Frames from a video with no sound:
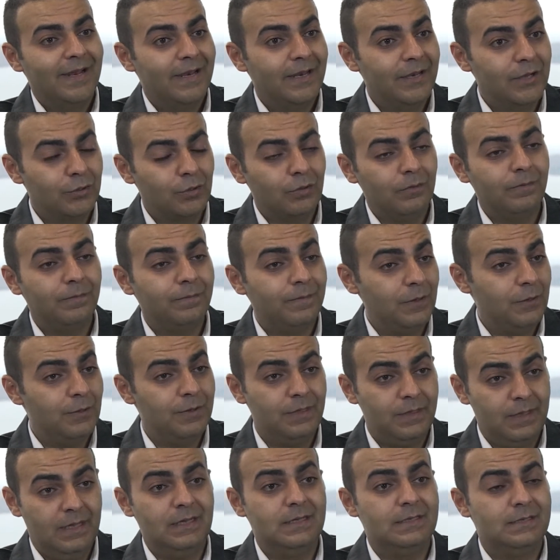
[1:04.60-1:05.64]
little few
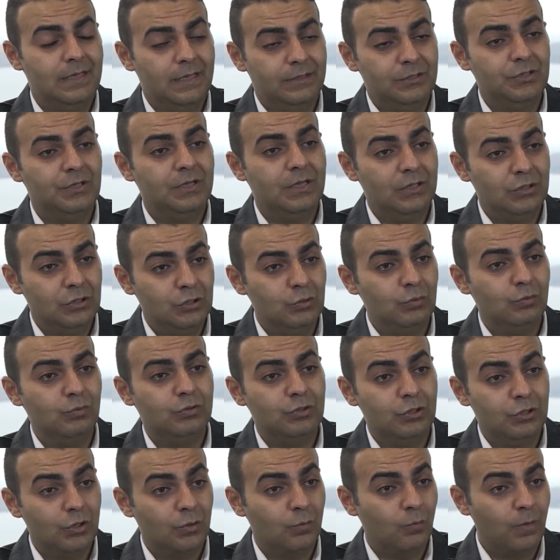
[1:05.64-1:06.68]
things that you can do
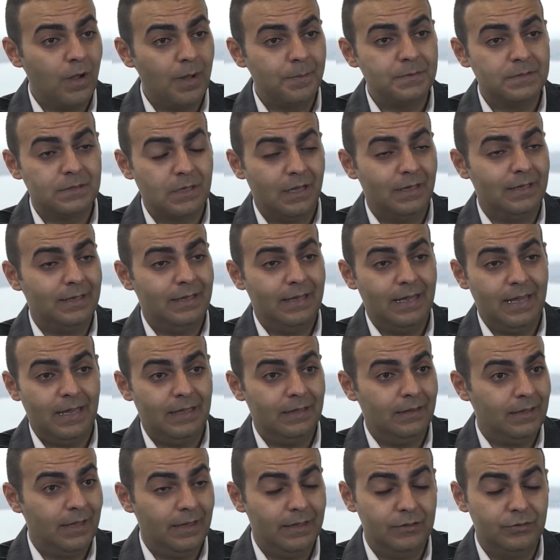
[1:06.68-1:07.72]
to your website
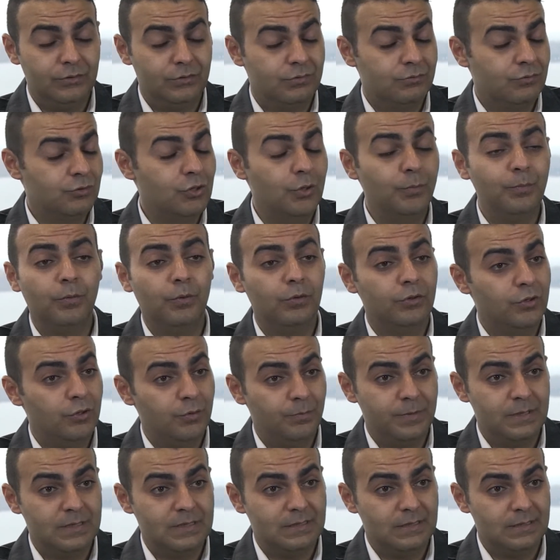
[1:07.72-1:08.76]
can like triple your
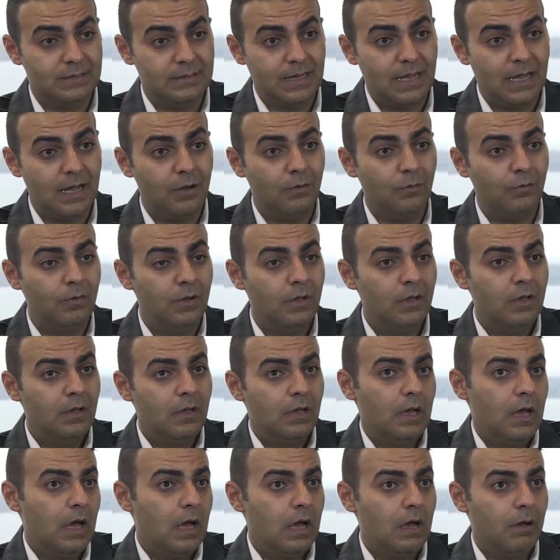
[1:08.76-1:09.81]
business how
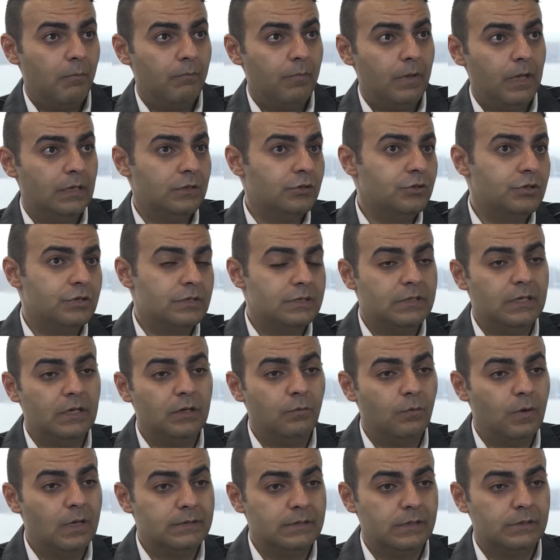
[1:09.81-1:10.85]
um,
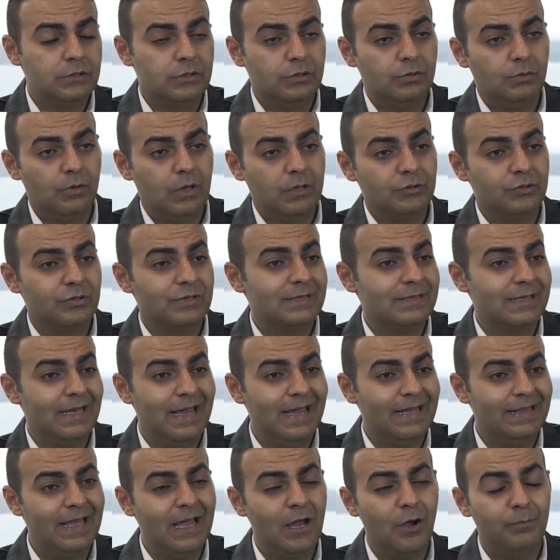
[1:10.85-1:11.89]
interesting was it to
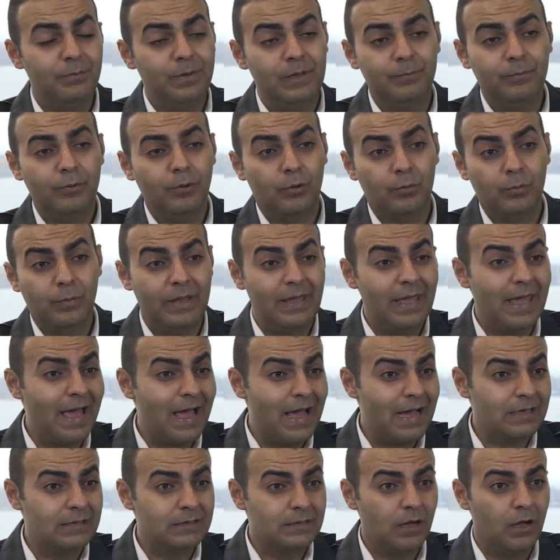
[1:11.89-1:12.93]
understand how people
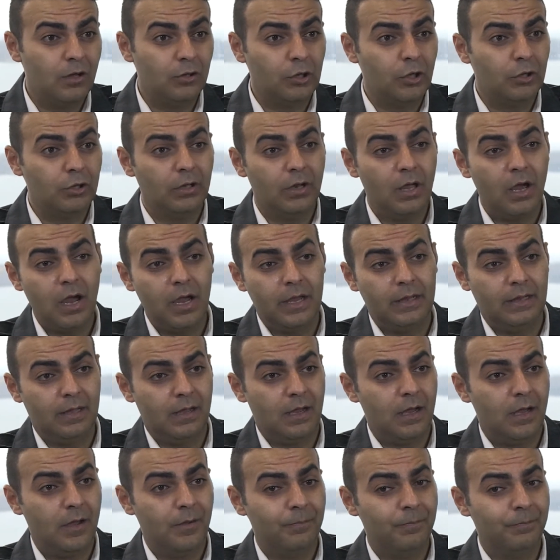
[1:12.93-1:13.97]
react on online
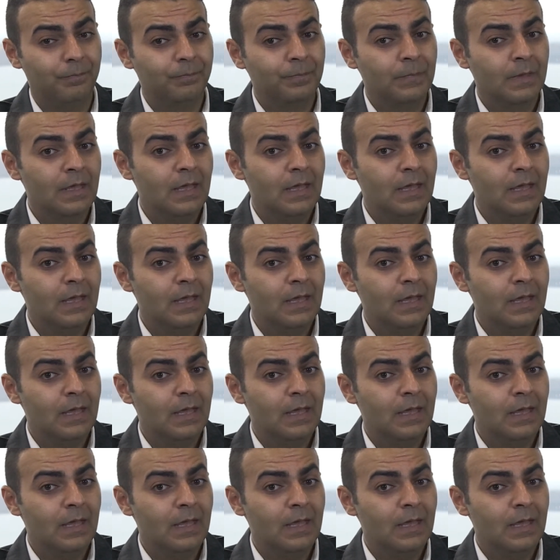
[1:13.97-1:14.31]
um,